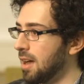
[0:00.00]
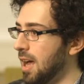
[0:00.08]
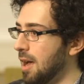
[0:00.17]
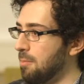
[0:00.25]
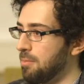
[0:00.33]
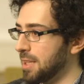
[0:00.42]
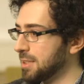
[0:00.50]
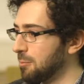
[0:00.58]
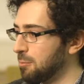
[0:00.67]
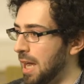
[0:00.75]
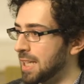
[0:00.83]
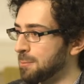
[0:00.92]
Um, and so
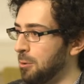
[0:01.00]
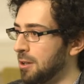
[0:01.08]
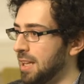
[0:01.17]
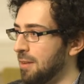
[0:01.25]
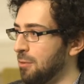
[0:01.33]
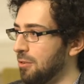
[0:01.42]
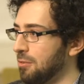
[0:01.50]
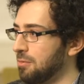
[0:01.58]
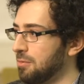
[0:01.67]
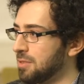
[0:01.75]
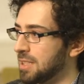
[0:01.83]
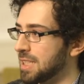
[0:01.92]
I guess broadly, I feel
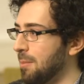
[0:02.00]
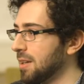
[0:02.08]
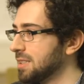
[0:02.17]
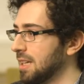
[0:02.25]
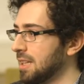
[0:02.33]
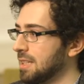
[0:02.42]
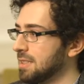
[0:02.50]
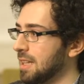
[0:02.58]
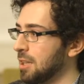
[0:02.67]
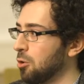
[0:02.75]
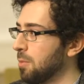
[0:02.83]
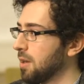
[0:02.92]
to some extent that's
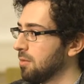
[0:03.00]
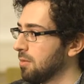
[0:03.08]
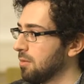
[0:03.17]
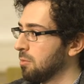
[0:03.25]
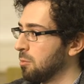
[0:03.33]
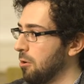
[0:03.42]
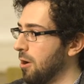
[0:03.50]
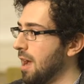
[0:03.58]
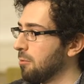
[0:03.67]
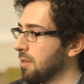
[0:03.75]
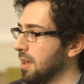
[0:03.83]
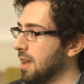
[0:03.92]
a little bit where we're
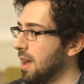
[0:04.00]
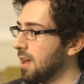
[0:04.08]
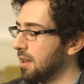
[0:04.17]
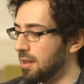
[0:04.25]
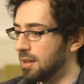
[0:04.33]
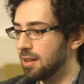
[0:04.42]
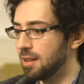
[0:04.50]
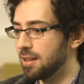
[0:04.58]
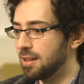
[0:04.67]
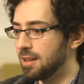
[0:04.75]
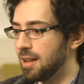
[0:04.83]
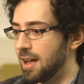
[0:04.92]
at with AI, right?
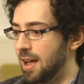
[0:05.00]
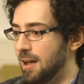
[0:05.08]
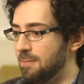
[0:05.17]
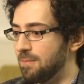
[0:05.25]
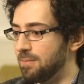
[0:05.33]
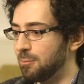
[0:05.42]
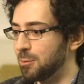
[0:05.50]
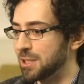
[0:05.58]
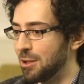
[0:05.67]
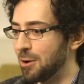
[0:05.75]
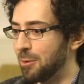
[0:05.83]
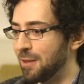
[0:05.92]
Um, which is
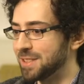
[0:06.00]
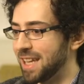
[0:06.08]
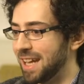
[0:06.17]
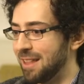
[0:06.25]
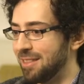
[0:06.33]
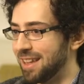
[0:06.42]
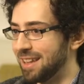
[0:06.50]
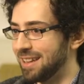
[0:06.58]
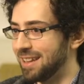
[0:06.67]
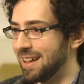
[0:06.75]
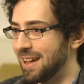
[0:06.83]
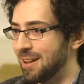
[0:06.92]
a long way of saying I think
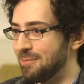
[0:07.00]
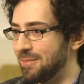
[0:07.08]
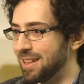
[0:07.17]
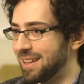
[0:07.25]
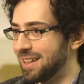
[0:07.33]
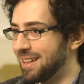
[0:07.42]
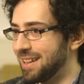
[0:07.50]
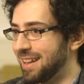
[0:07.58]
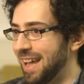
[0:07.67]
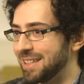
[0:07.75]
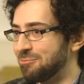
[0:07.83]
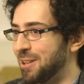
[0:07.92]
um,
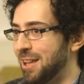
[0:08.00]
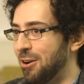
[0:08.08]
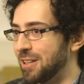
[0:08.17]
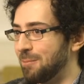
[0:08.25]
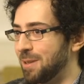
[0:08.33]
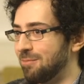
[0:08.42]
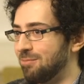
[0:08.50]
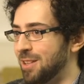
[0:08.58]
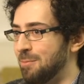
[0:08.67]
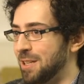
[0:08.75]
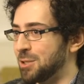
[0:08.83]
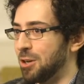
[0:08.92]
it's really hard to be
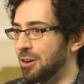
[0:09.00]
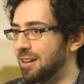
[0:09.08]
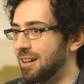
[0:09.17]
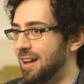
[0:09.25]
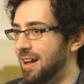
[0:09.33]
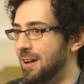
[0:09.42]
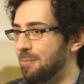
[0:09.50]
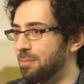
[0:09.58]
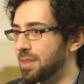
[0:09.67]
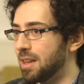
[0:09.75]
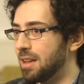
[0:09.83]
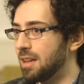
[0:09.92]
to be sure. Um,